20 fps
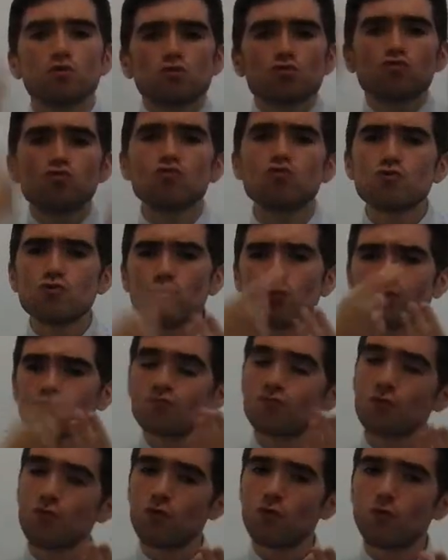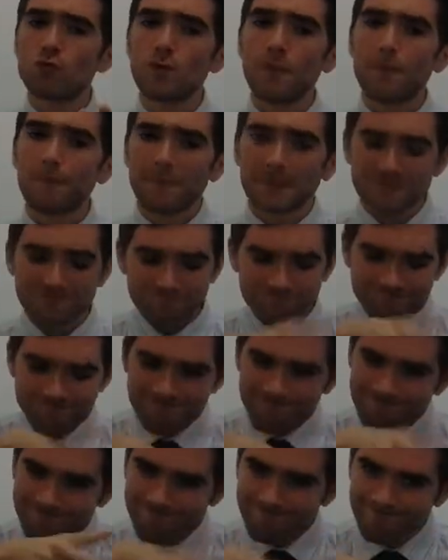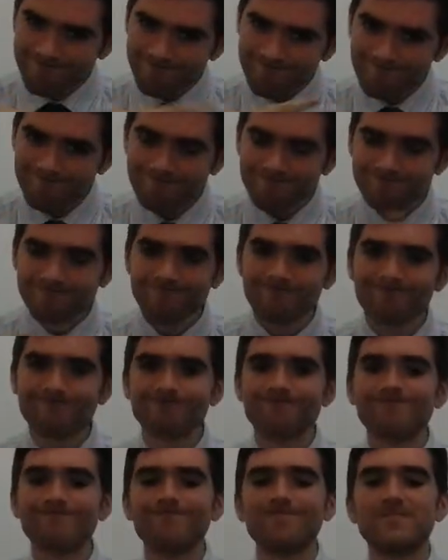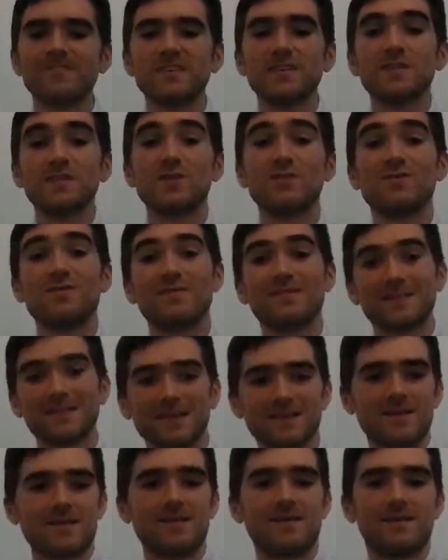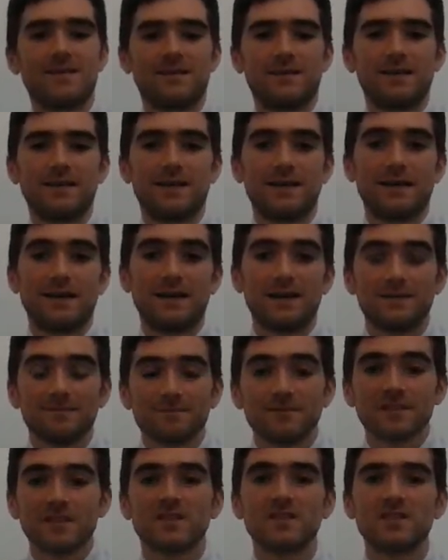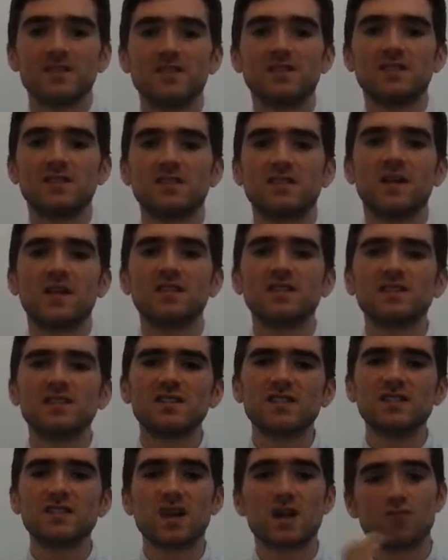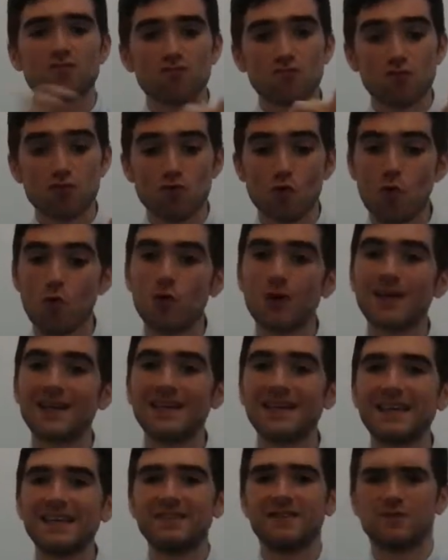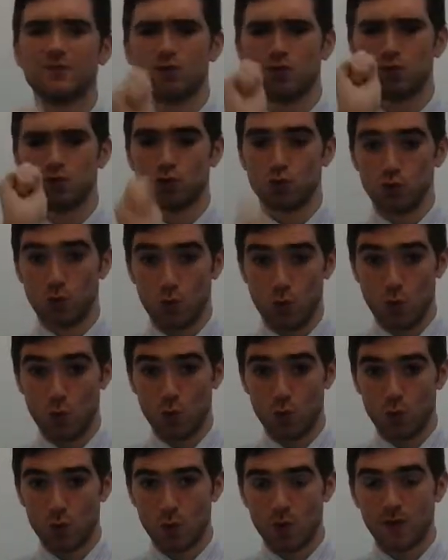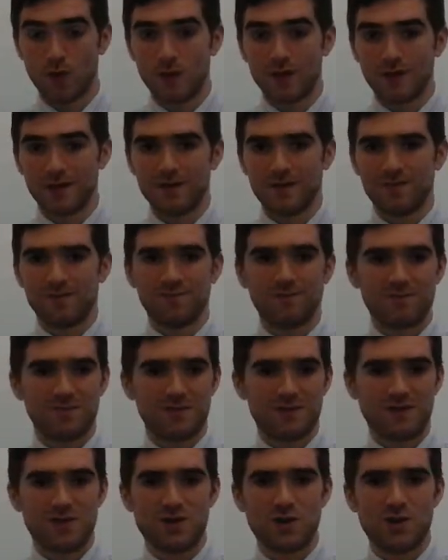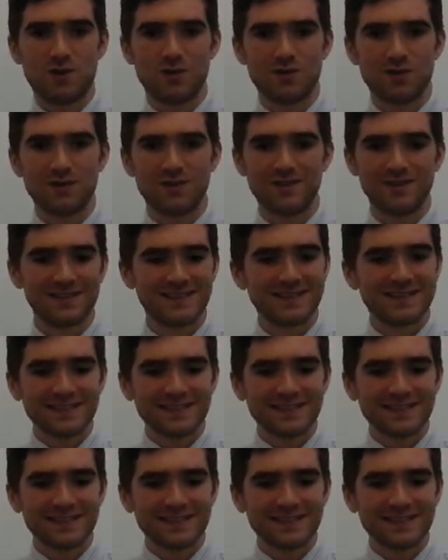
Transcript: and you do now have to start time recording if it's a litigation case against the various litigation stages.